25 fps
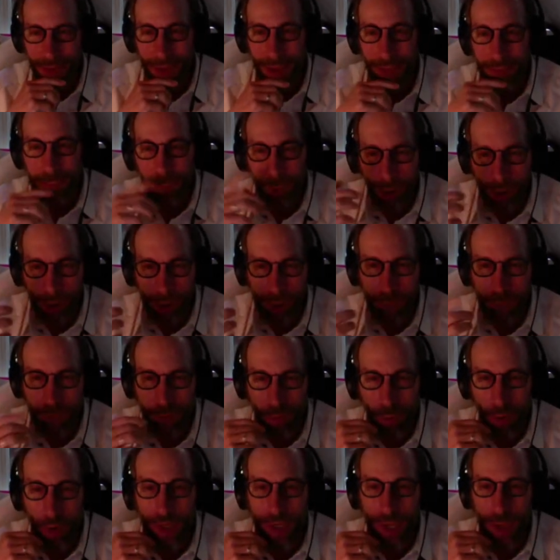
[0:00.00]
And part of the
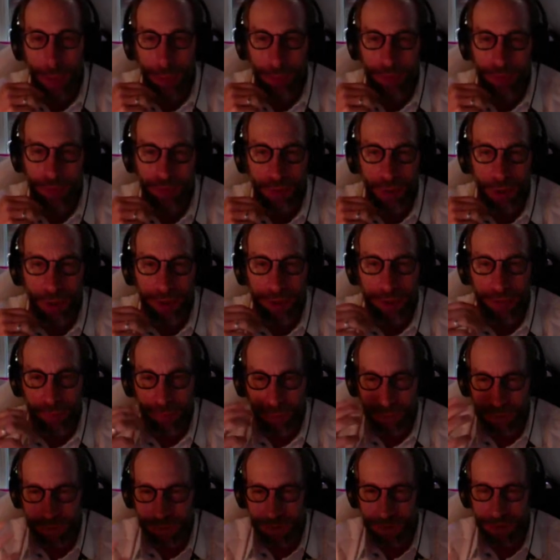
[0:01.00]
growing up of
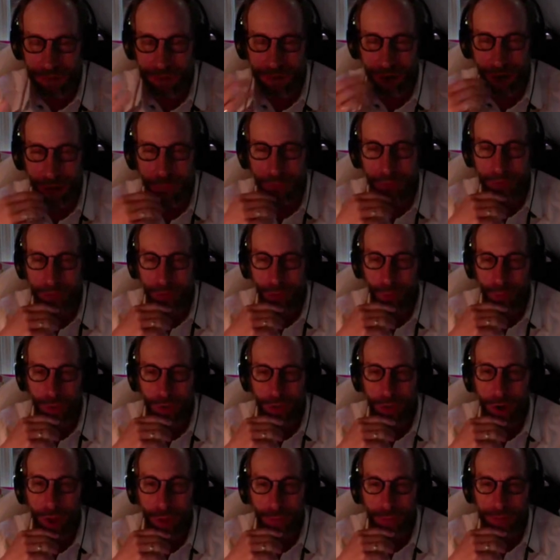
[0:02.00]
science was to discover that
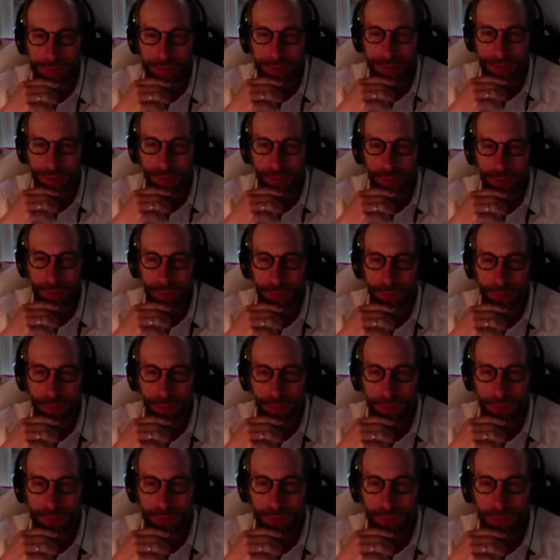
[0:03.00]
we're not the center of the
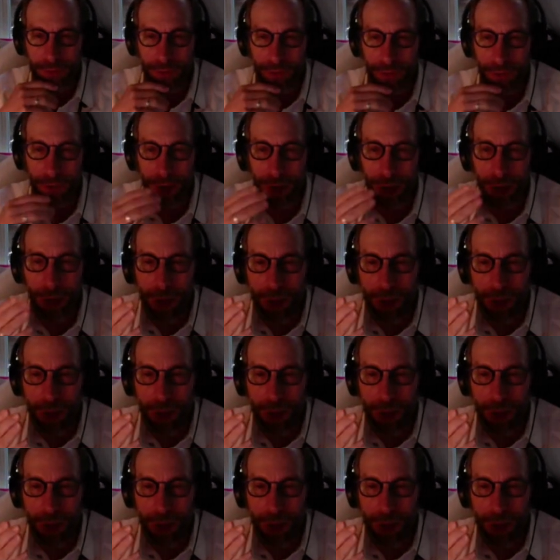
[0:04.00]
universe here.